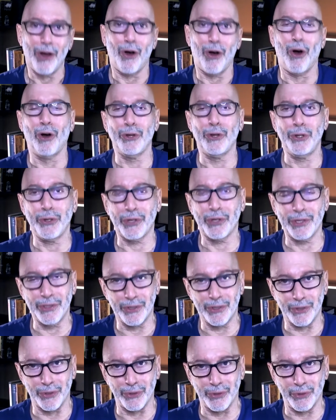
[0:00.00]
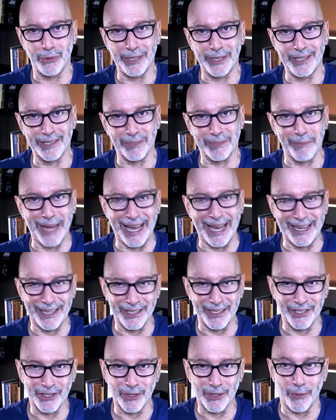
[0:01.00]
All you can do is
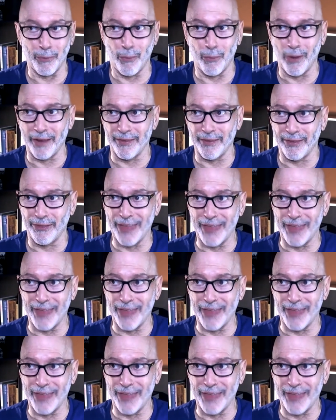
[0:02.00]
manage what